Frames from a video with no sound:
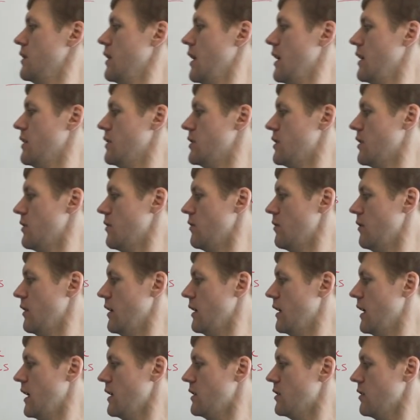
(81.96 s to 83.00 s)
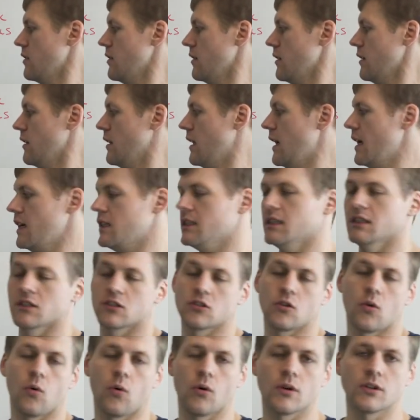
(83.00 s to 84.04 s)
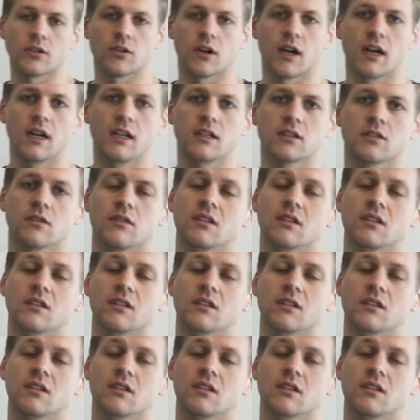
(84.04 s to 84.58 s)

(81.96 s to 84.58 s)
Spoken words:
in general in nature. Next is core training.